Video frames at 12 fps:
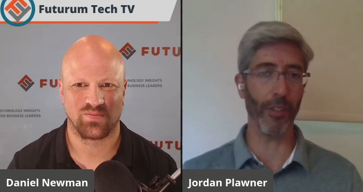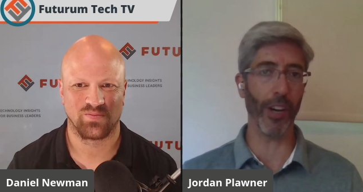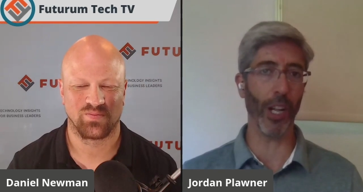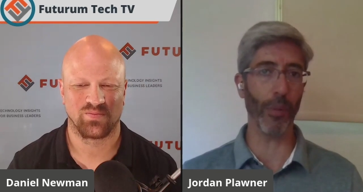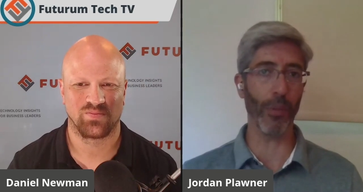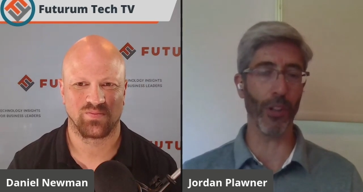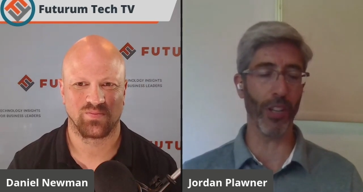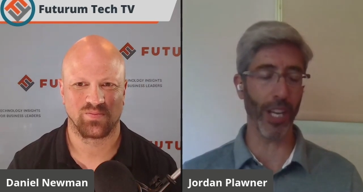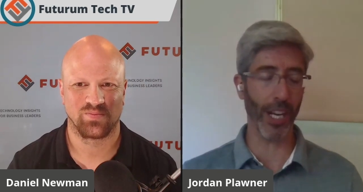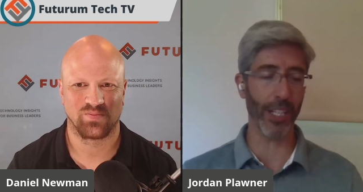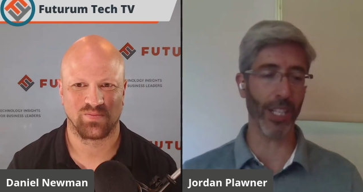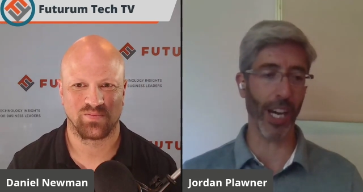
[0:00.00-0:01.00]
Speaker 1: developer and the
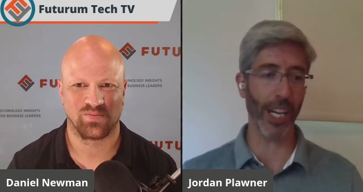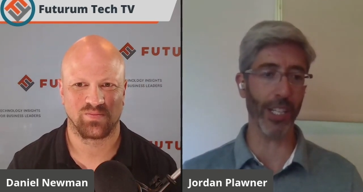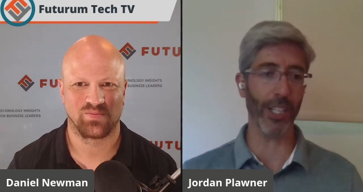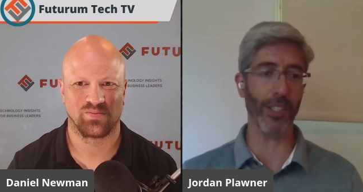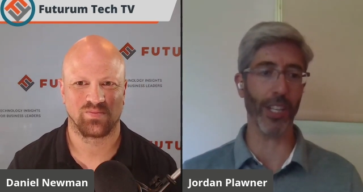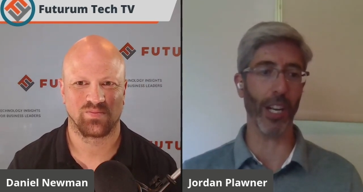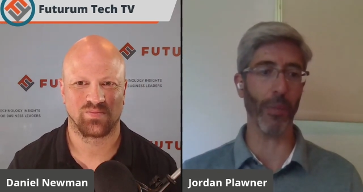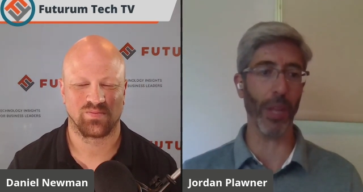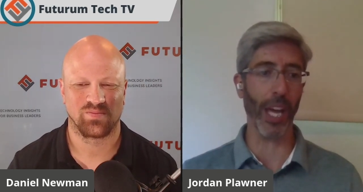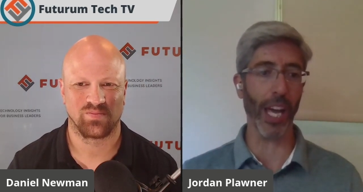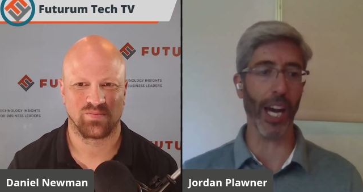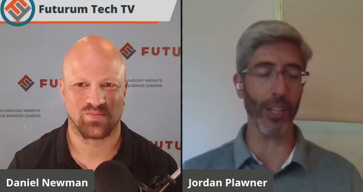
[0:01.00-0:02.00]
data scientist set
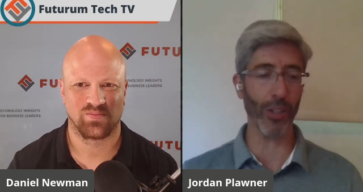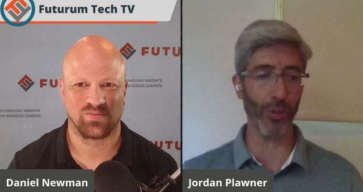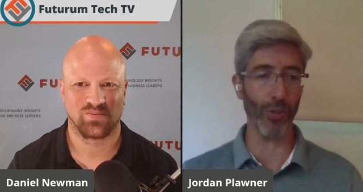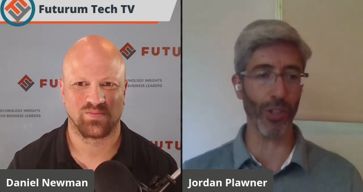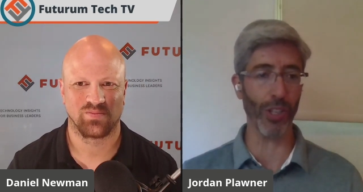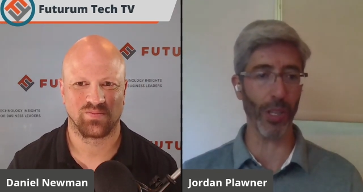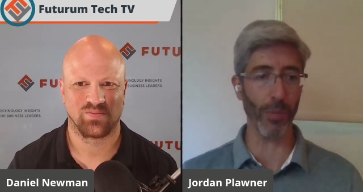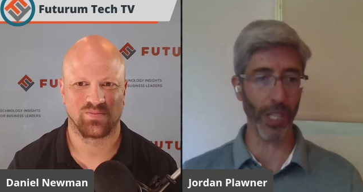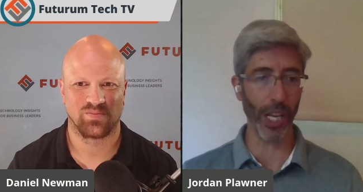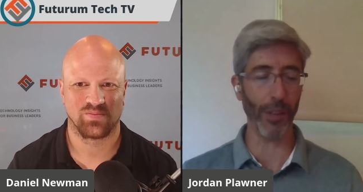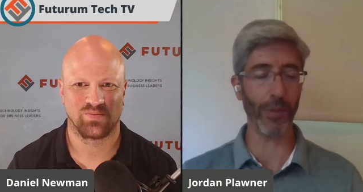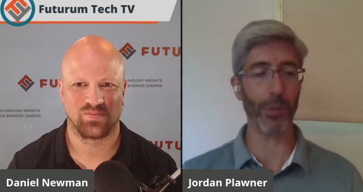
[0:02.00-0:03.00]
up the AI solution
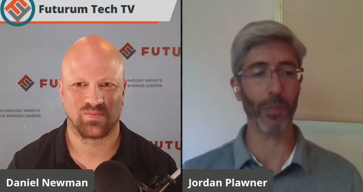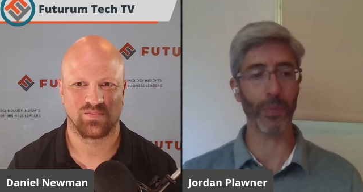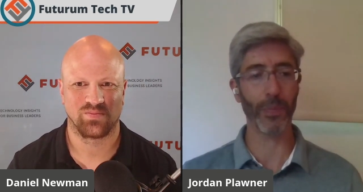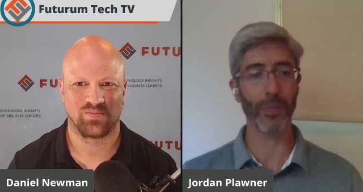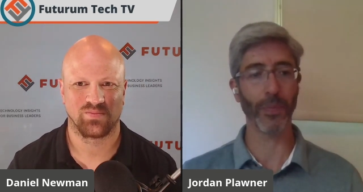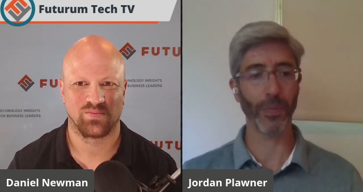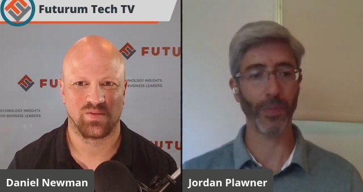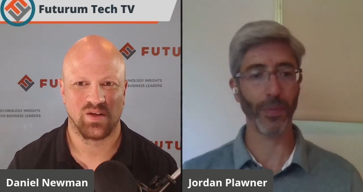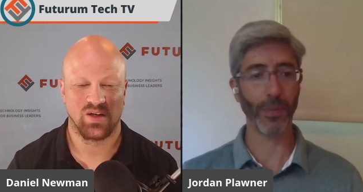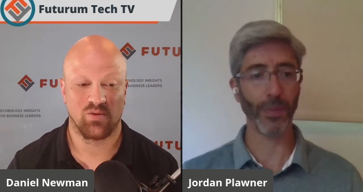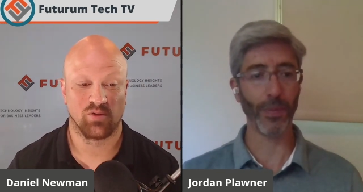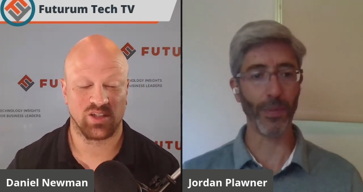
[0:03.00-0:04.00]
themselves.
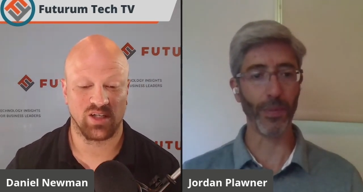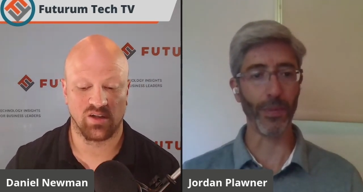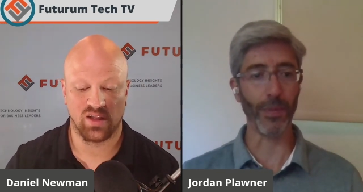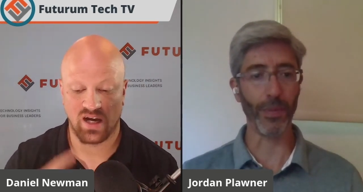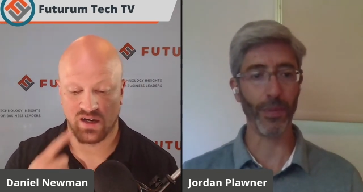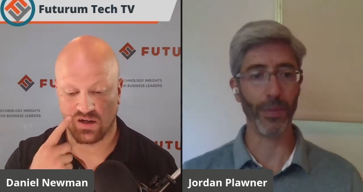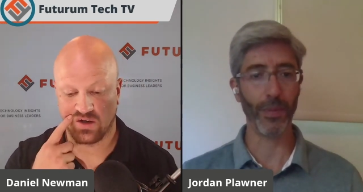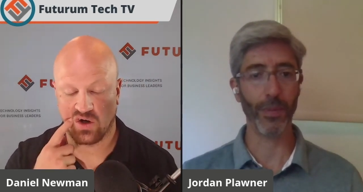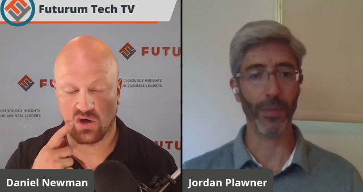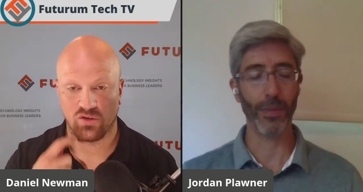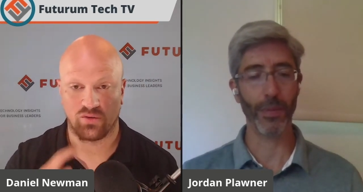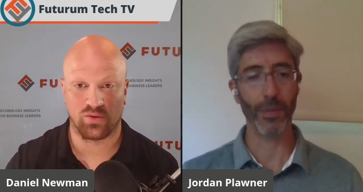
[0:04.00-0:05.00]
Speaker 2: And we're seeing a lot in
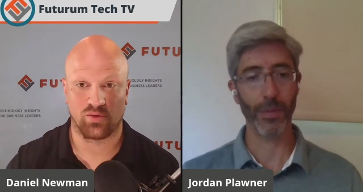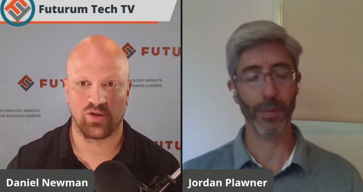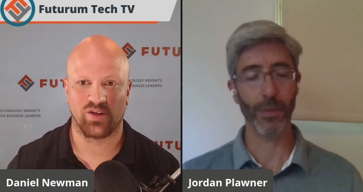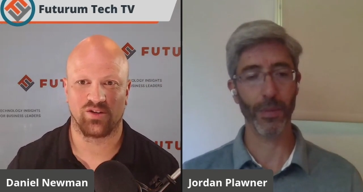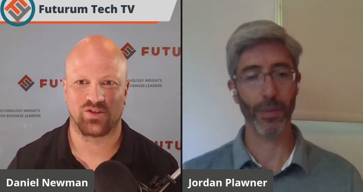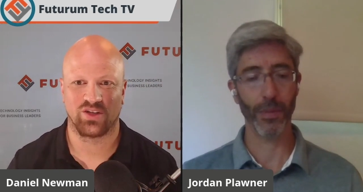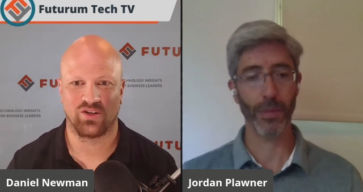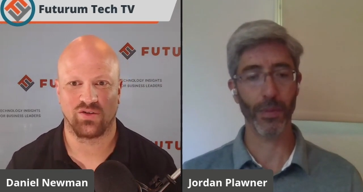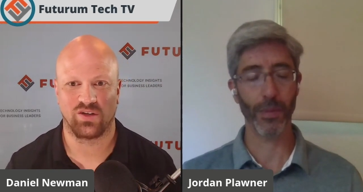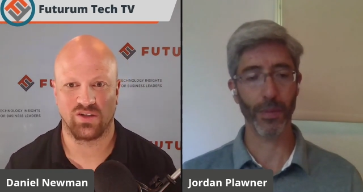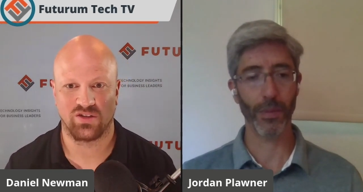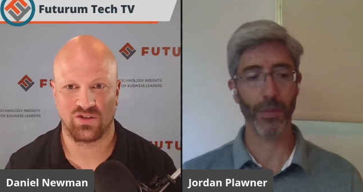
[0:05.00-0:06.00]
all three of those
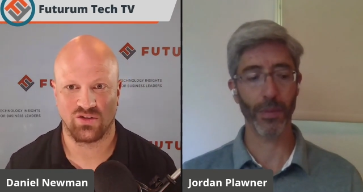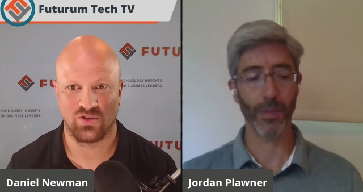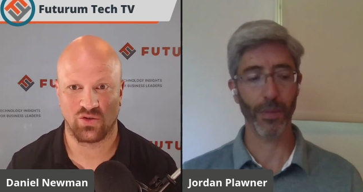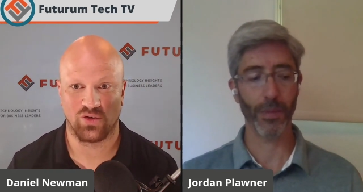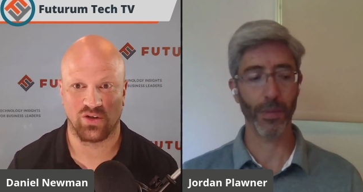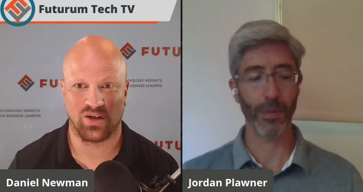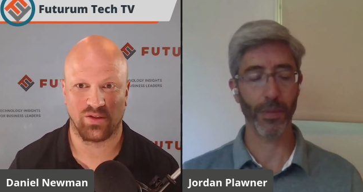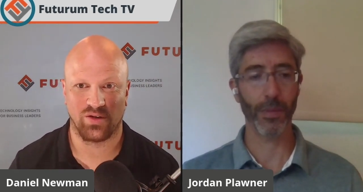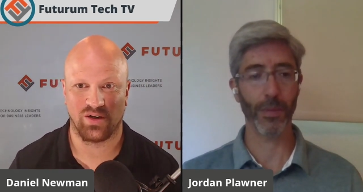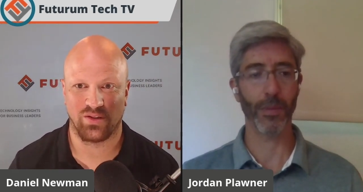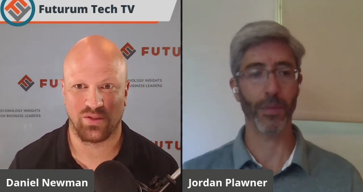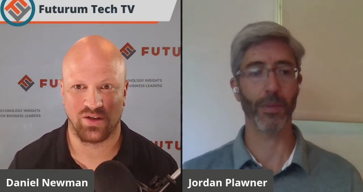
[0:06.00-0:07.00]
areas, Jordan.
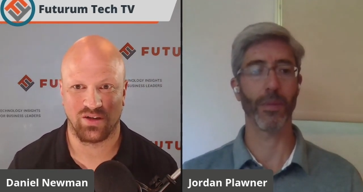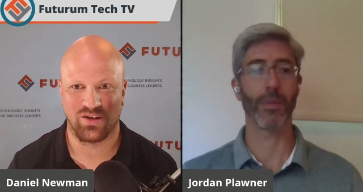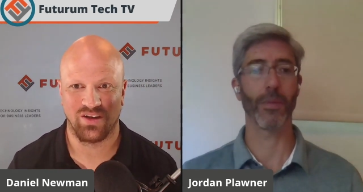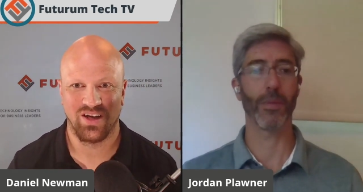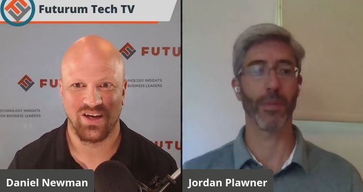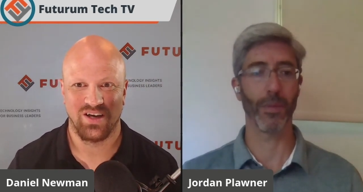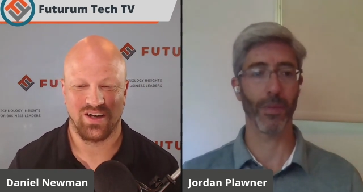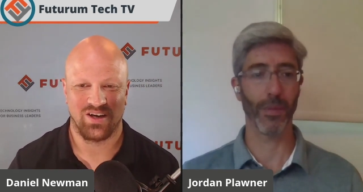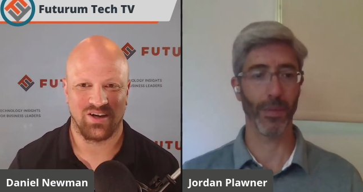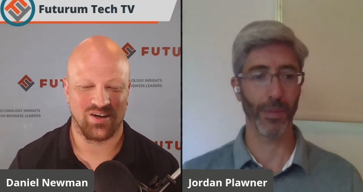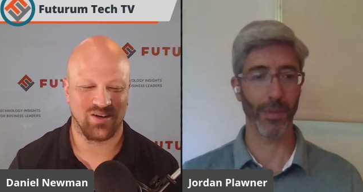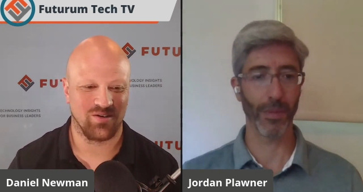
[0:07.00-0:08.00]
I think
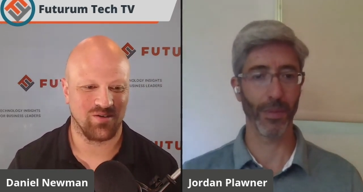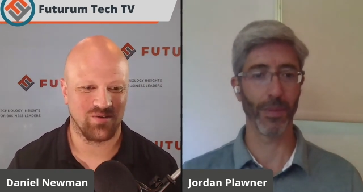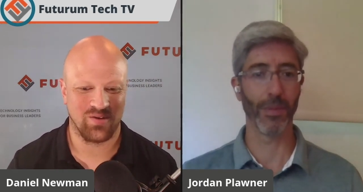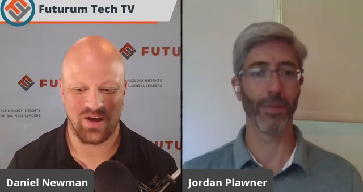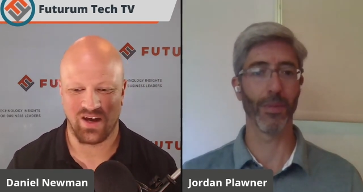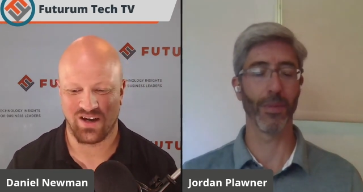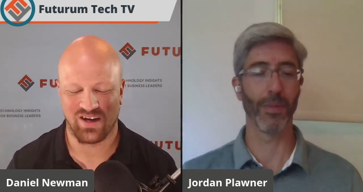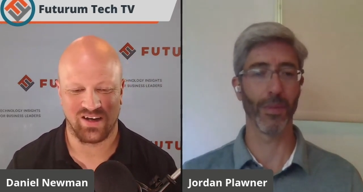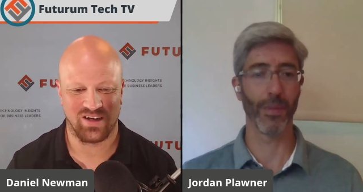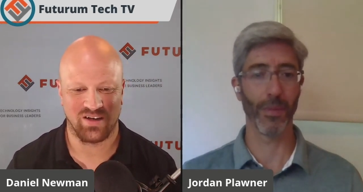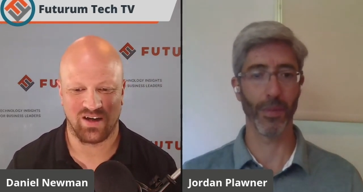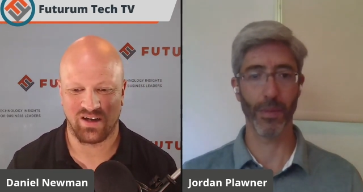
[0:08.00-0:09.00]
AI,
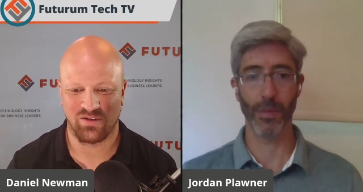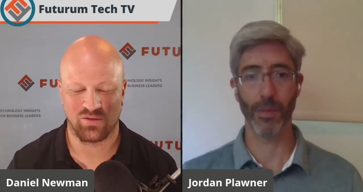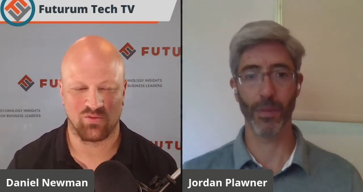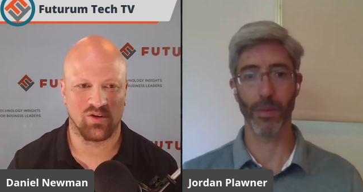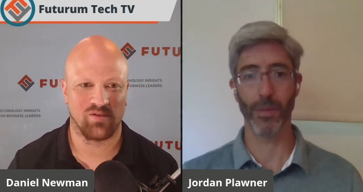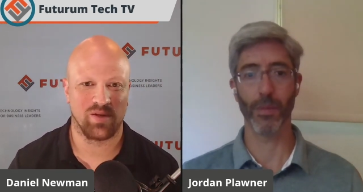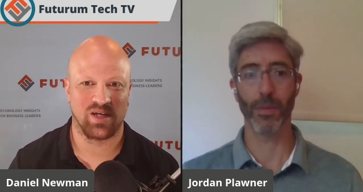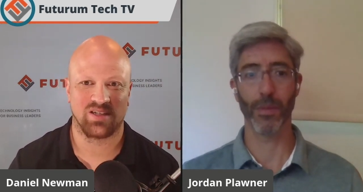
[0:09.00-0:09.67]
it was one of my